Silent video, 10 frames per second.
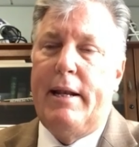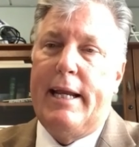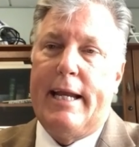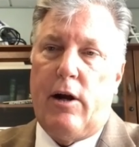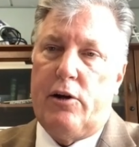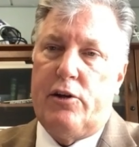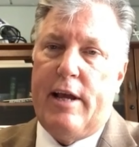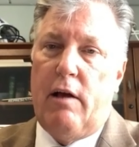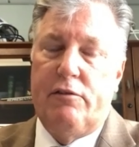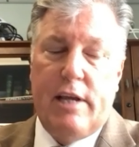and get
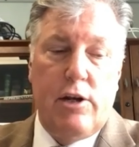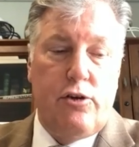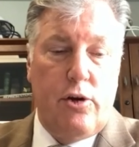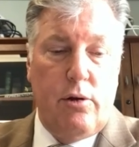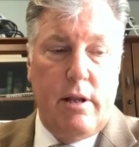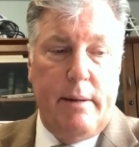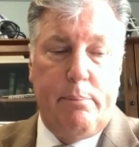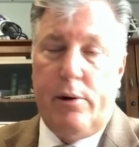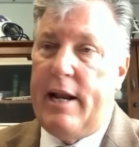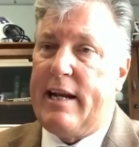ourselves into the
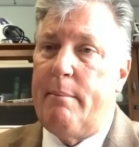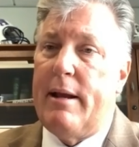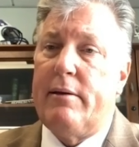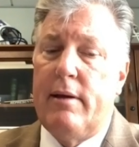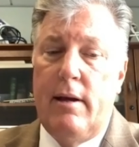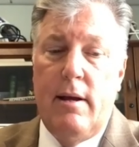predicament